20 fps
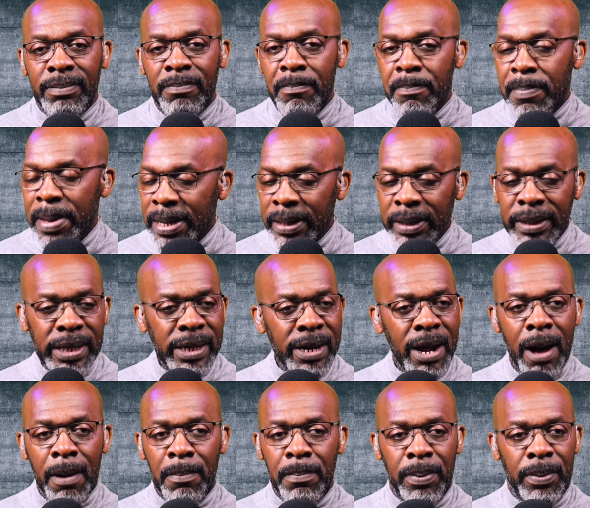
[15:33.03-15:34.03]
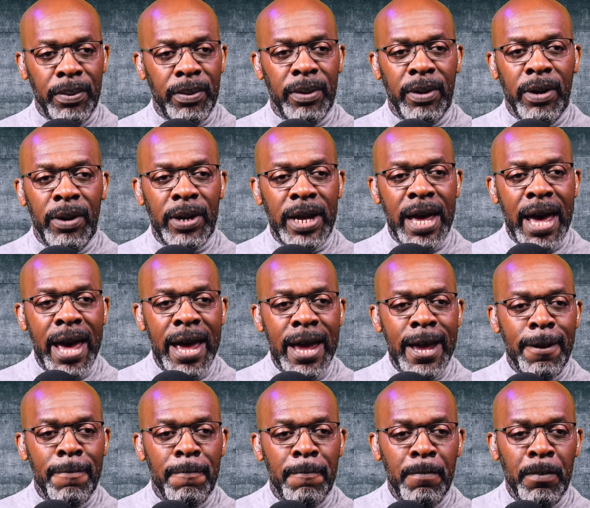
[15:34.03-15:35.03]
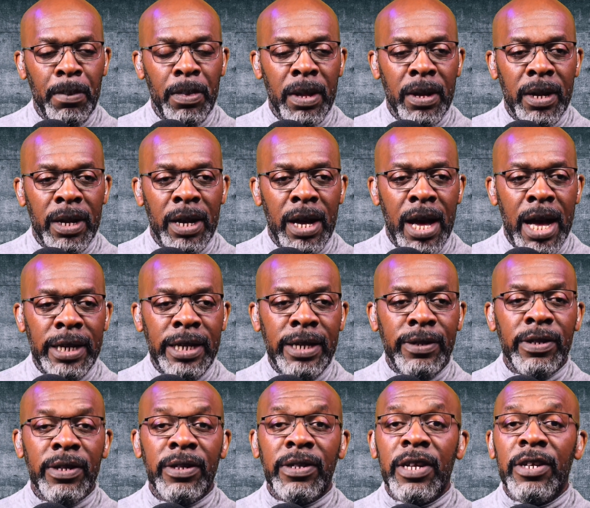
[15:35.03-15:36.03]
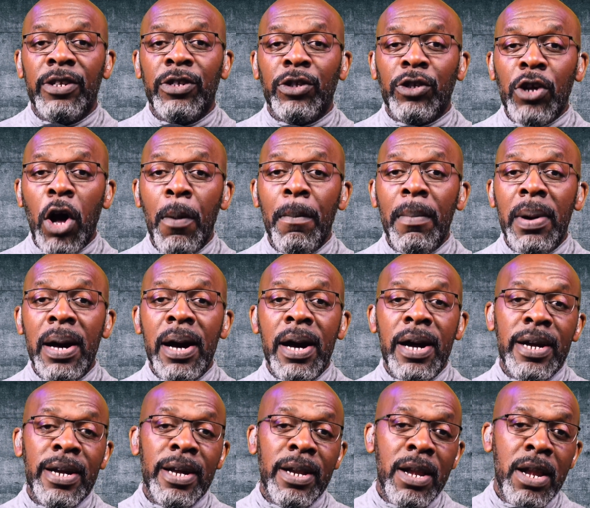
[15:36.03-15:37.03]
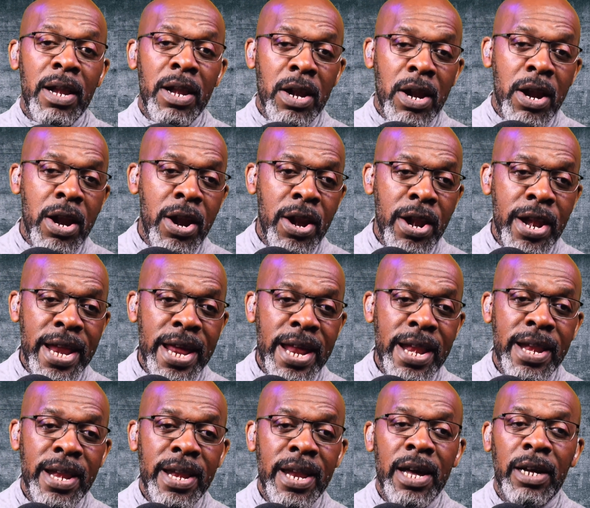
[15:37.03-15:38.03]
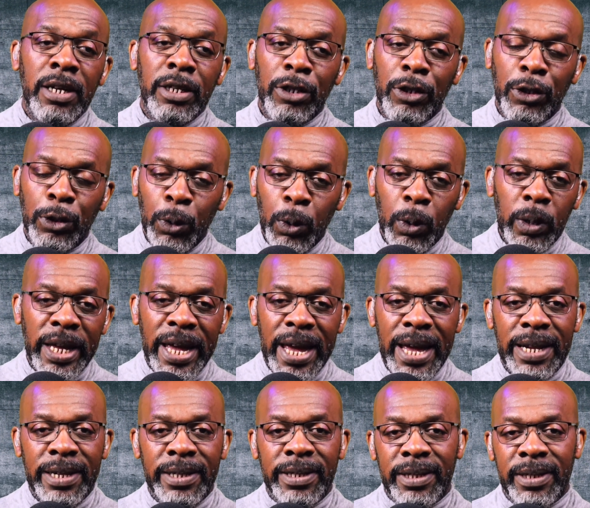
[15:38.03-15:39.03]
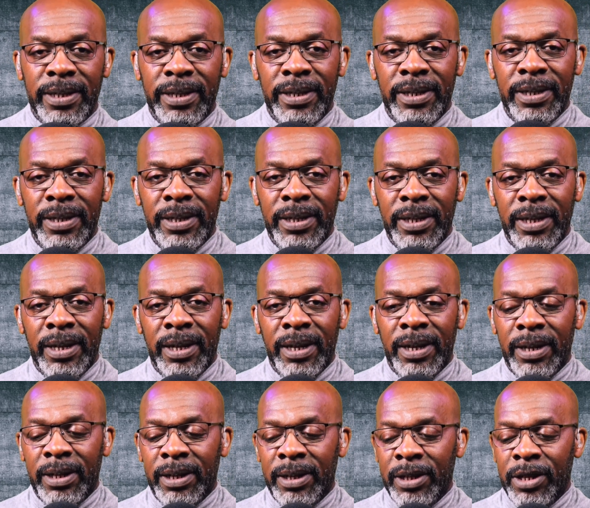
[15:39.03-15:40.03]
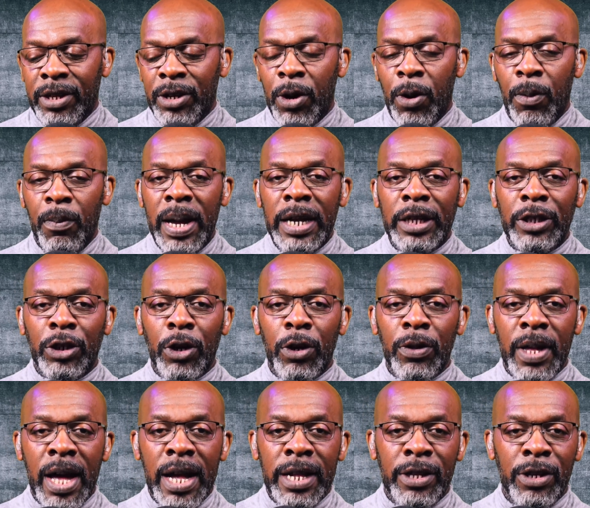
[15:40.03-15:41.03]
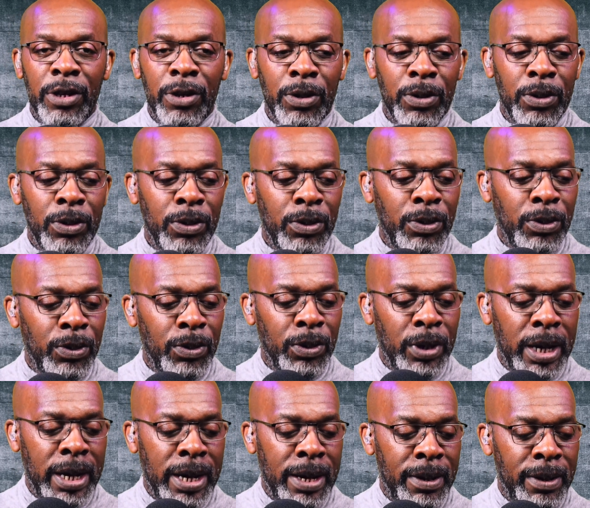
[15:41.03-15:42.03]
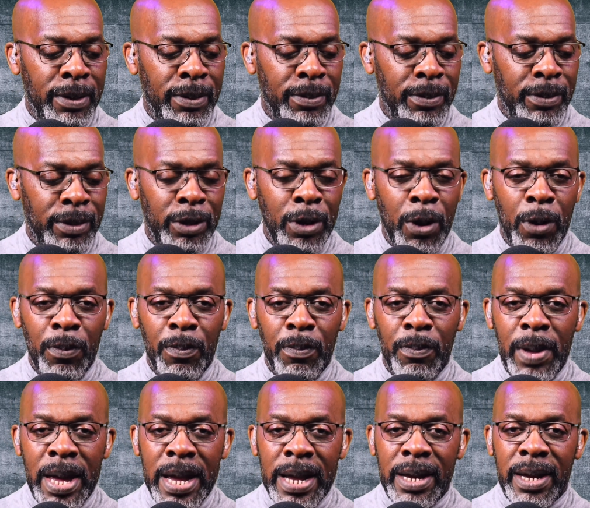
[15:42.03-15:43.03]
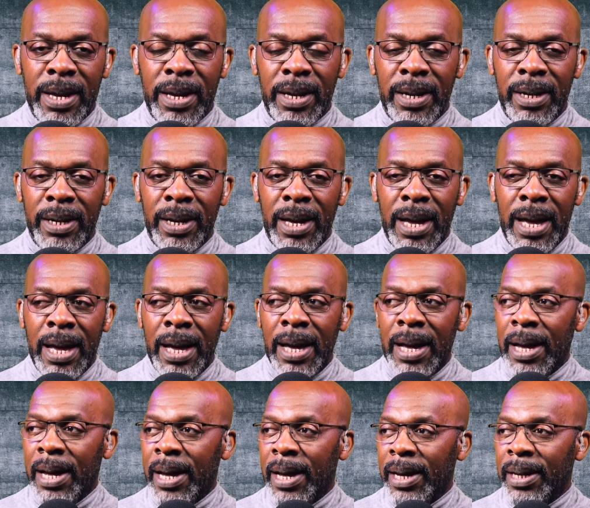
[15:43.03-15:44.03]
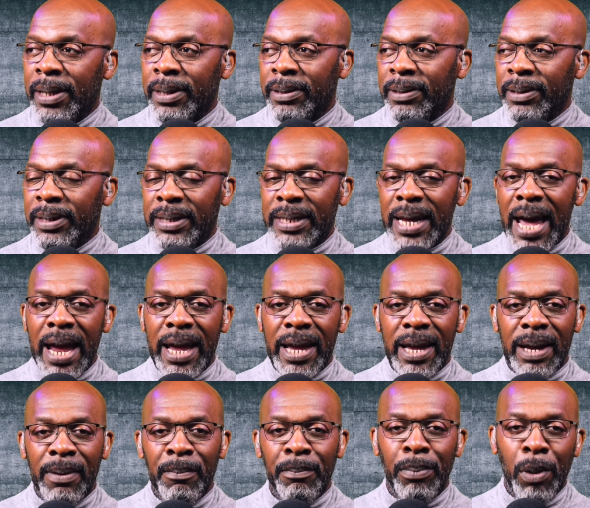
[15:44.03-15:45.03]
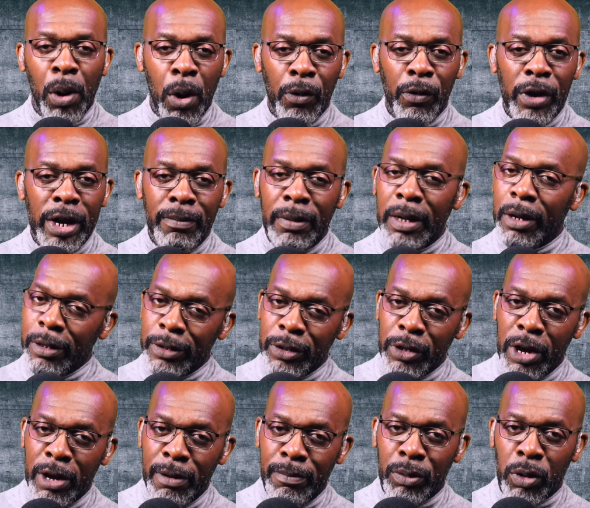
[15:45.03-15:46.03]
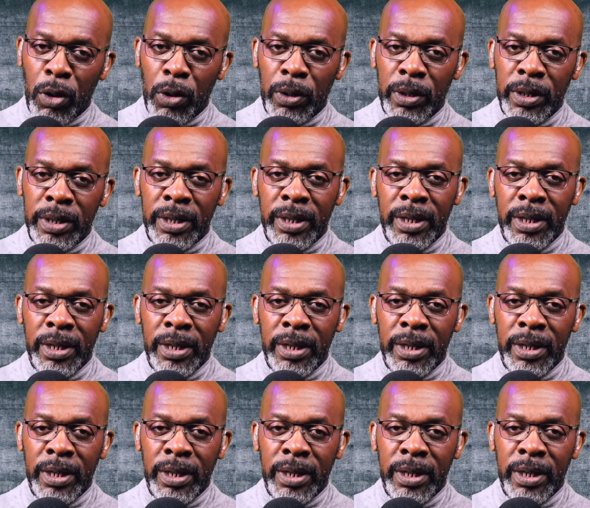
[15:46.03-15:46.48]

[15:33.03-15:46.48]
Build it up, okay? And this is a summer learning toolkit. Make sure that you don't make tech boring because you're abroad.